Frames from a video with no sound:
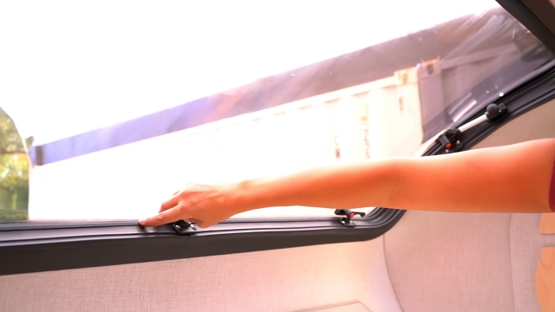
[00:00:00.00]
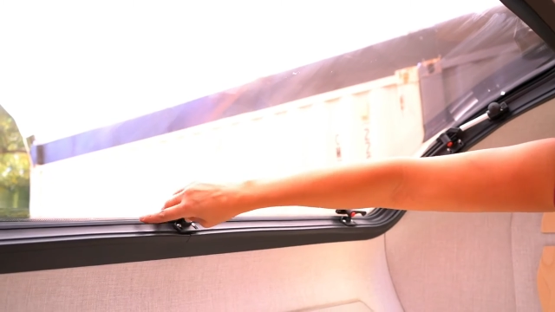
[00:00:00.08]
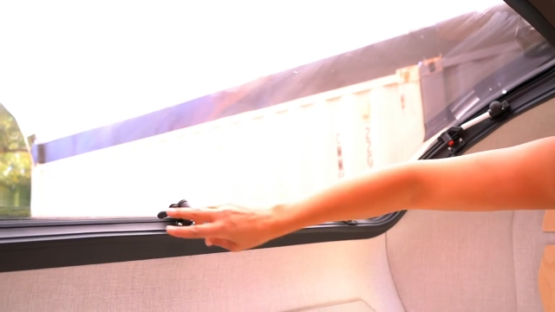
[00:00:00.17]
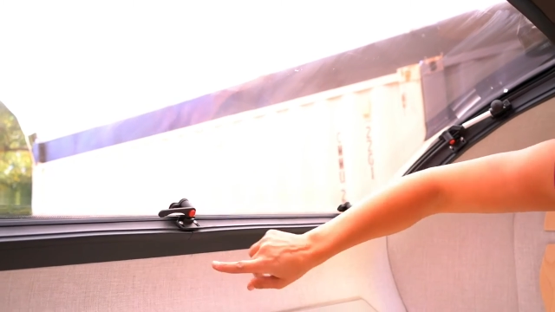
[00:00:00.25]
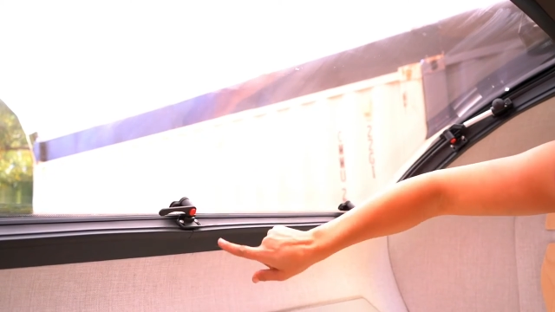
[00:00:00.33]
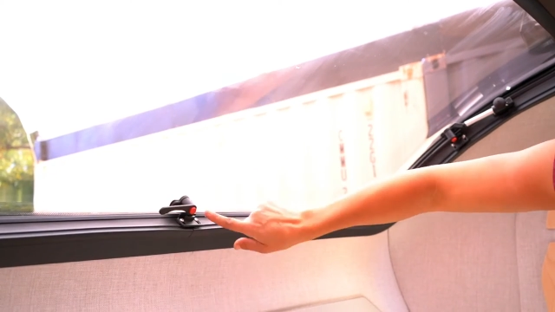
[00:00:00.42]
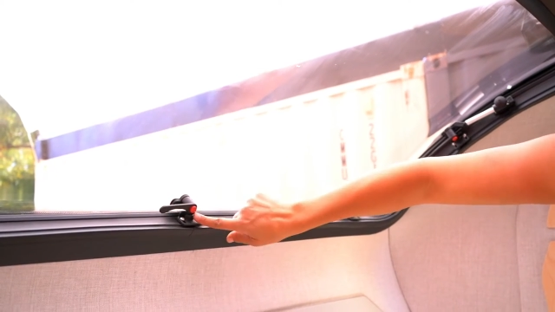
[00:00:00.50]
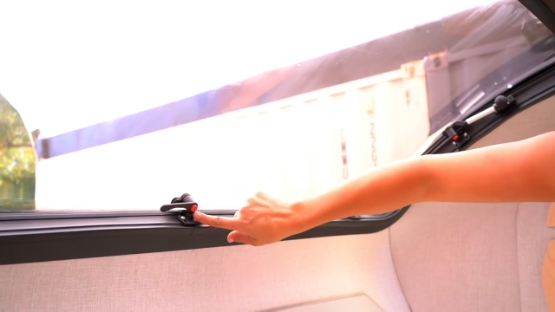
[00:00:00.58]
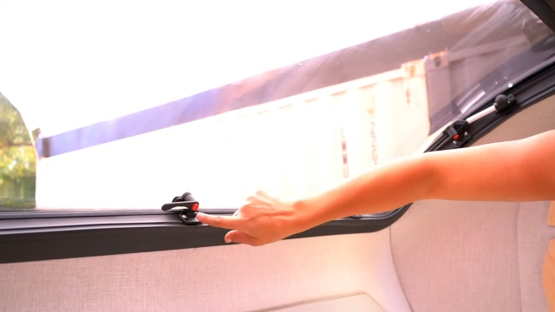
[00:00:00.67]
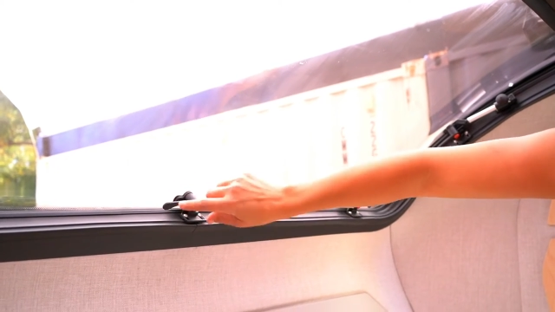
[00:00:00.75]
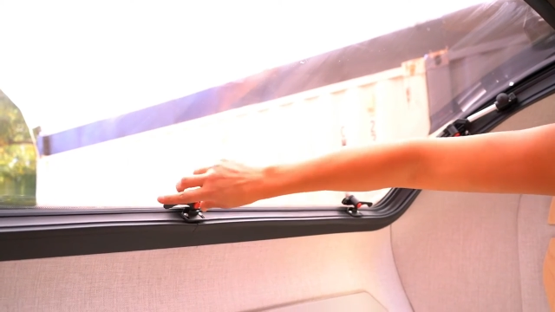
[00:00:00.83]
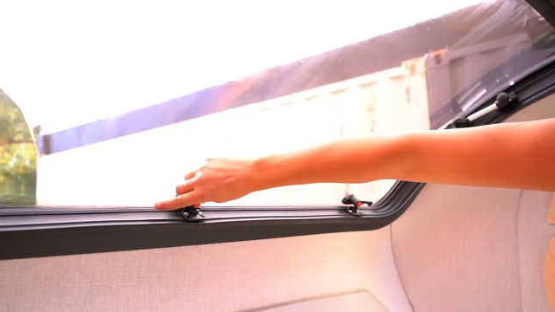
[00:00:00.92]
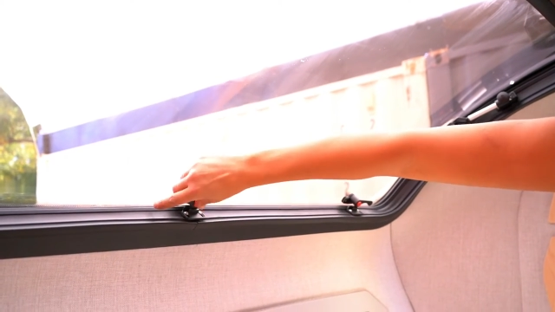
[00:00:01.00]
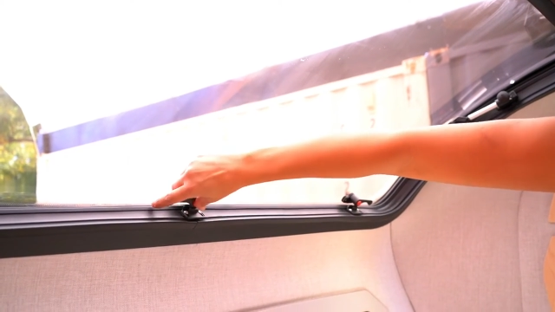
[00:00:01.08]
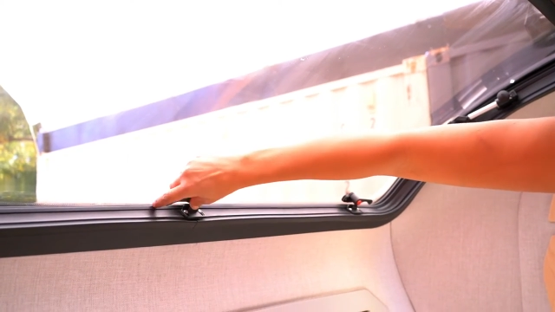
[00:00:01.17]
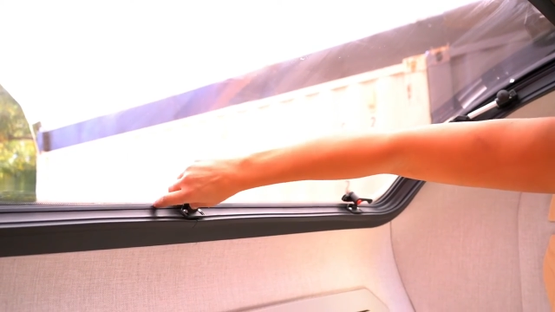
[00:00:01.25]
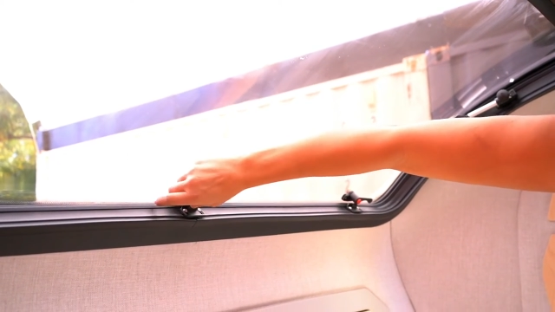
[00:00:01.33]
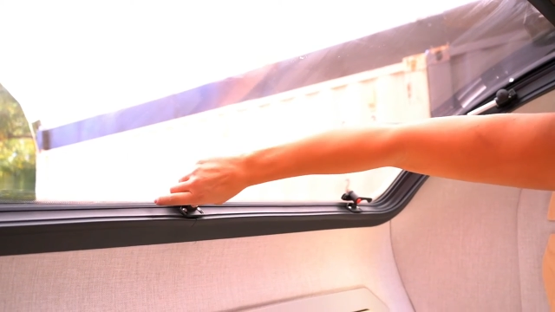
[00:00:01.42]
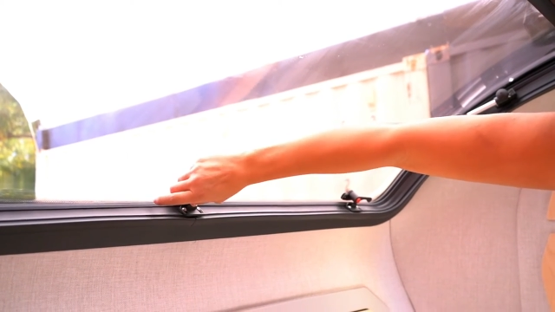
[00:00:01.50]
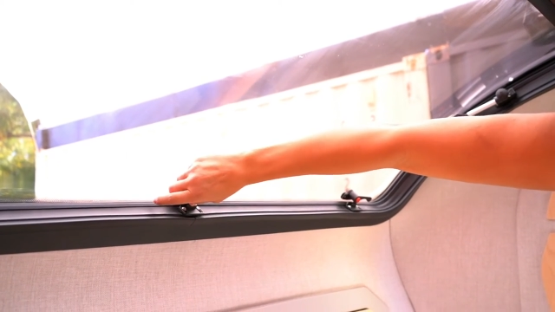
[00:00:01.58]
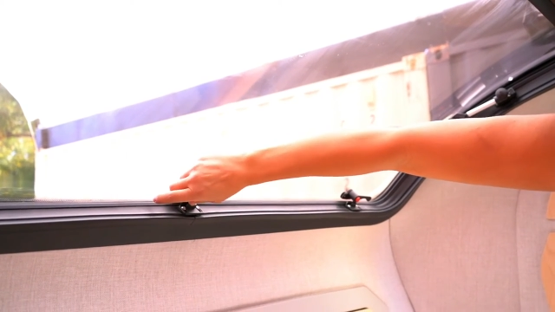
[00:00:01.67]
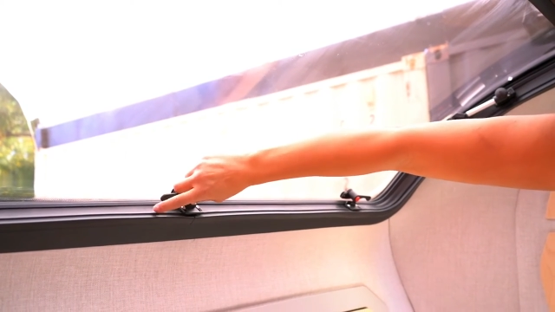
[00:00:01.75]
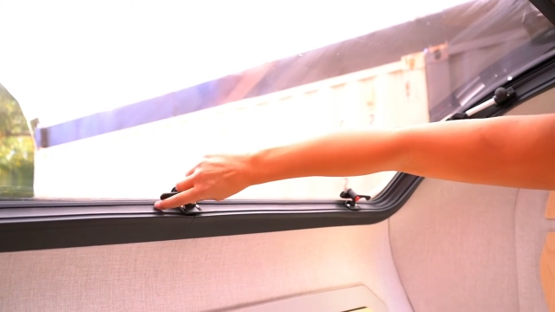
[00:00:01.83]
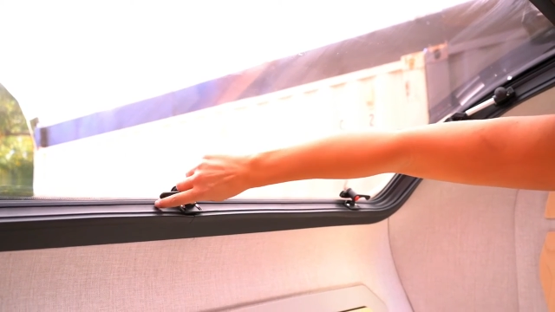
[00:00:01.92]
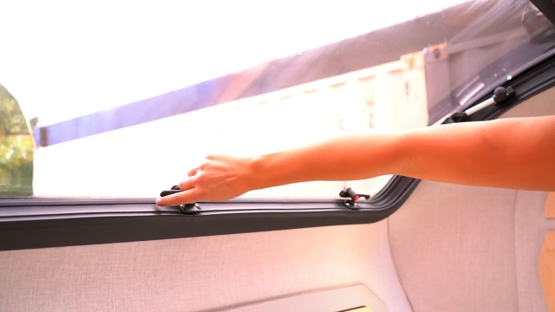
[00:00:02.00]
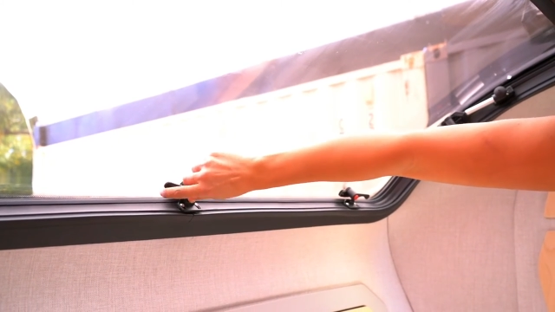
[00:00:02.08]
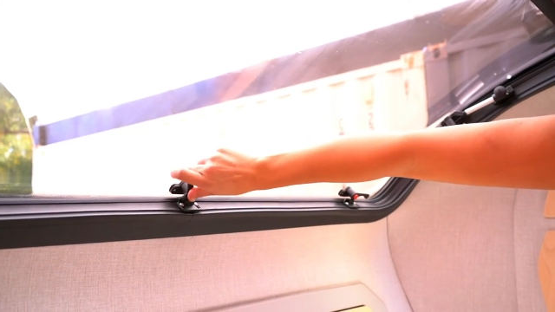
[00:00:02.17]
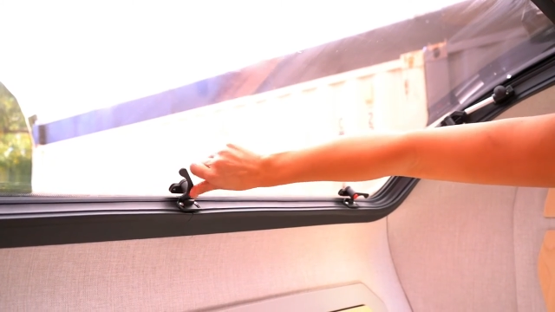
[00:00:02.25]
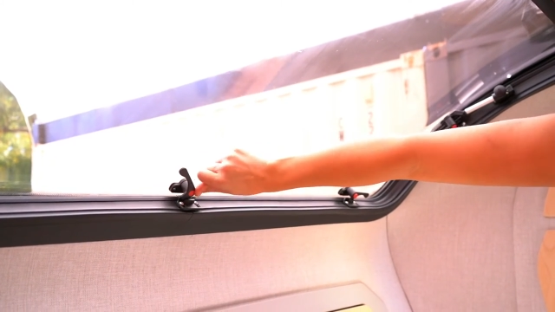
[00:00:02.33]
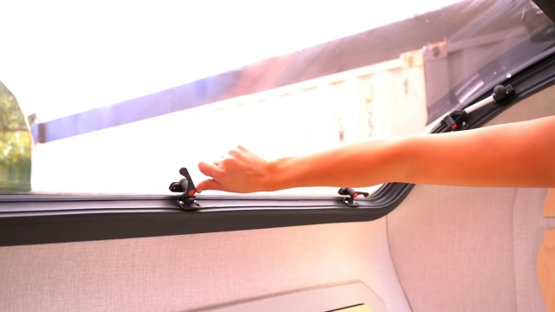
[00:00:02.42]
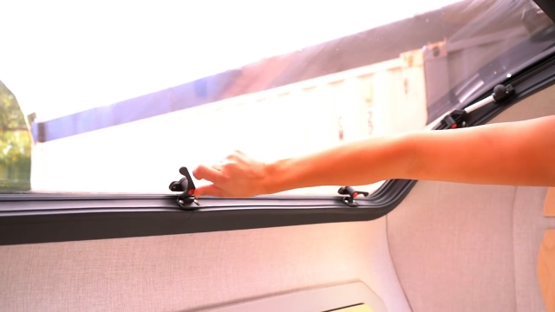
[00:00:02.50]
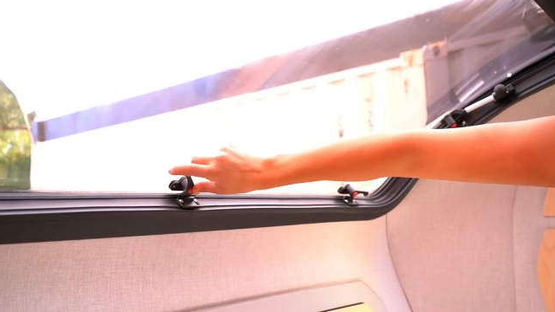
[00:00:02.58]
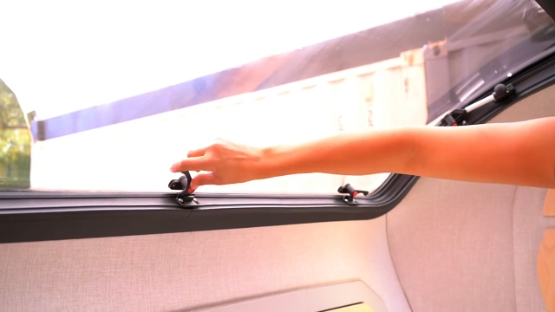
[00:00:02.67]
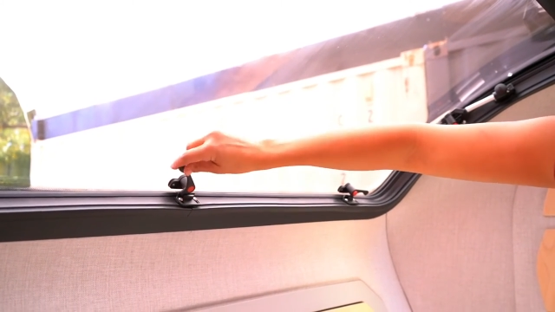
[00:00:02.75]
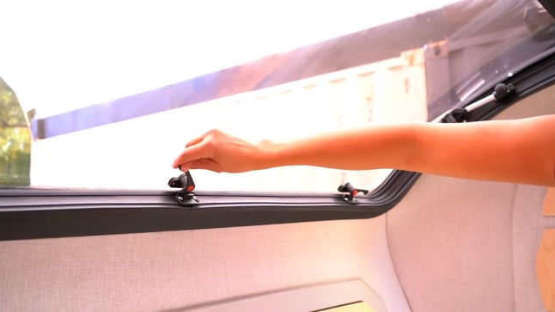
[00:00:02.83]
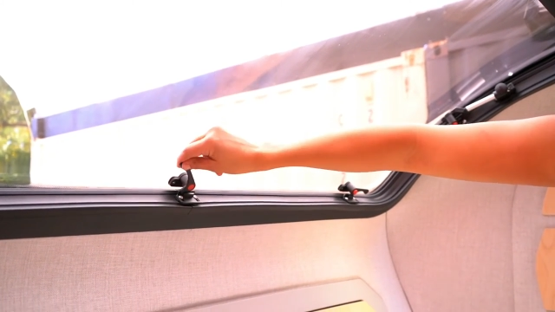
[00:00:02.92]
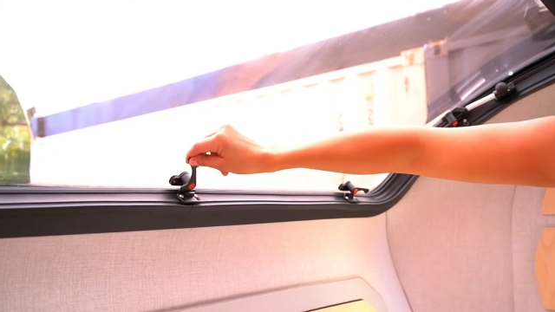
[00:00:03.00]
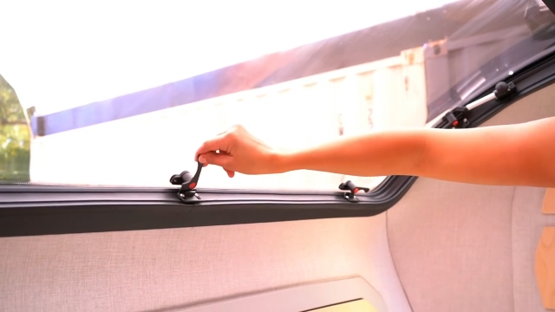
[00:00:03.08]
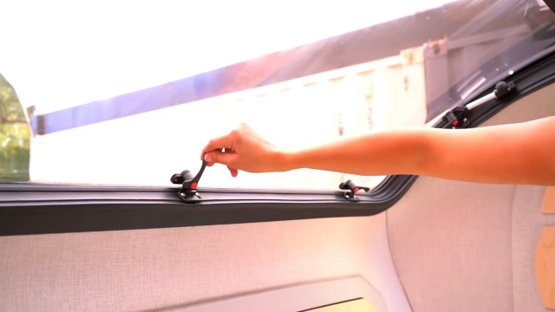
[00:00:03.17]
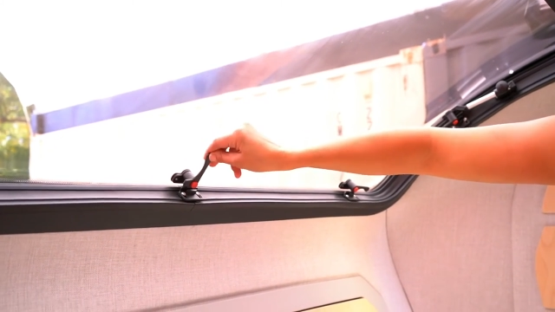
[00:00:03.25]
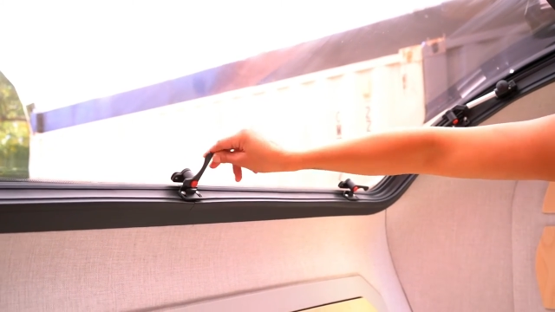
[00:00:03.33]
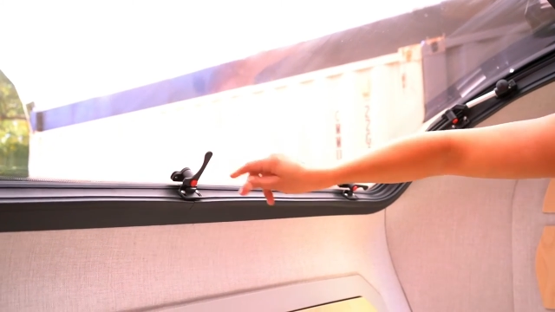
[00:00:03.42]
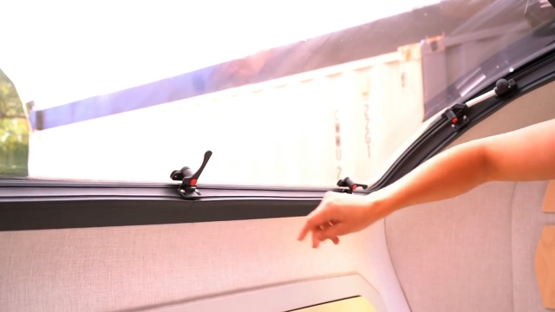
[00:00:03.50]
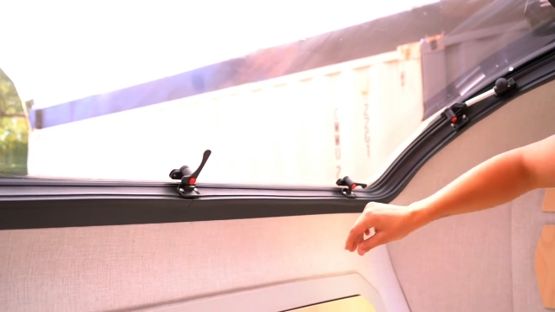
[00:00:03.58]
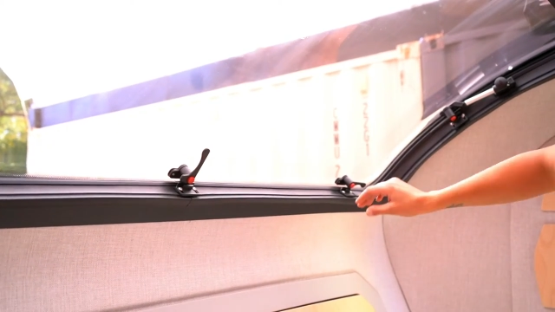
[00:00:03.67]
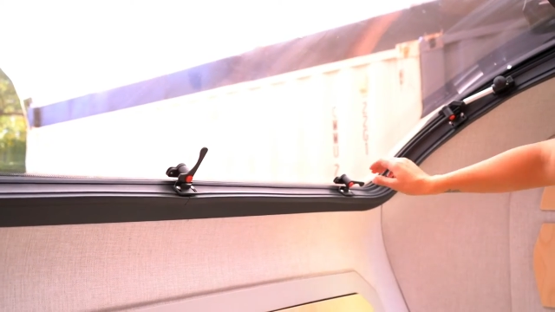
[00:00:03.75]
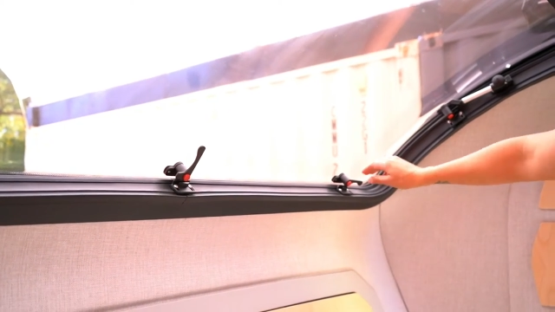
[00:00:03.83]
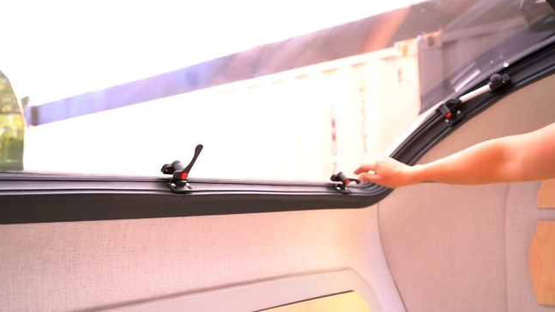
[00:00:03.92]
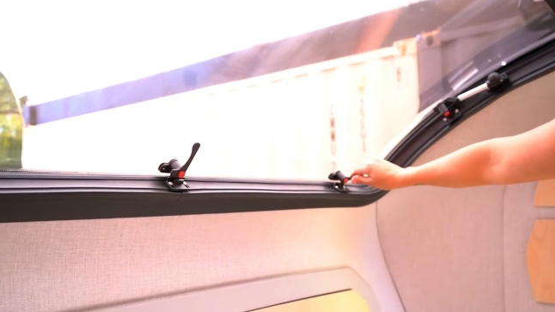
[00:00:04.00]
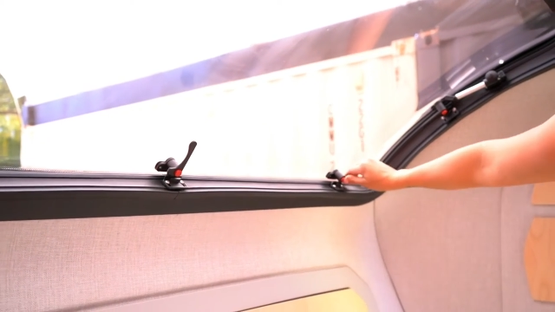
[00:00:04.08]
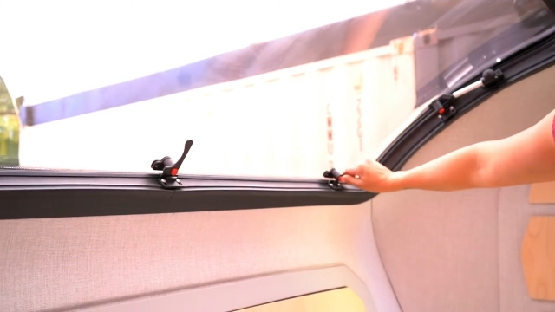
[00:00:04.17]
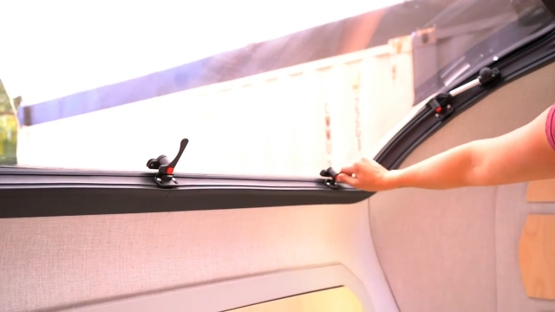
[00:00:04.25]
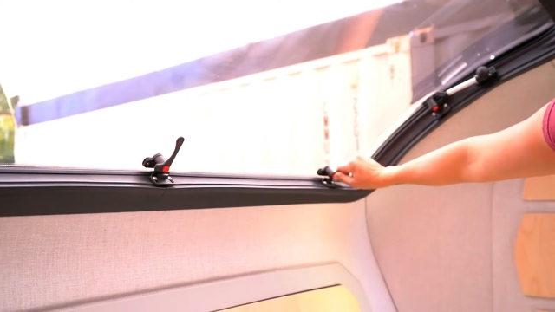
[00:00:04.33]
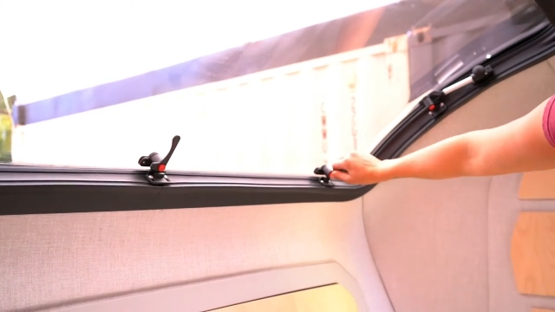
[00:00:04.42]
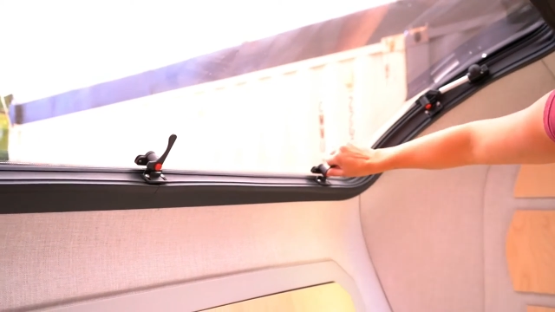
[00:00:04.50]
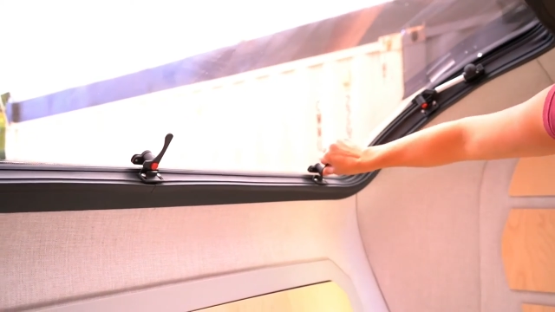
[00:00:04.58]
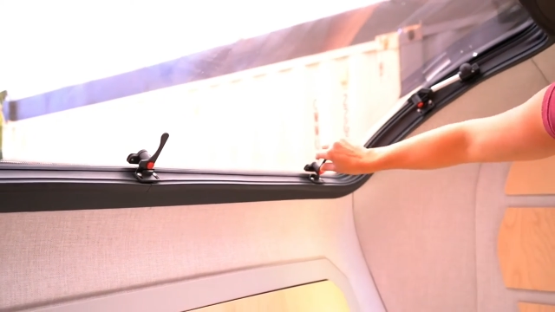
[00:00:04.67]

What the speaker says: Nobody's mouth can be seen.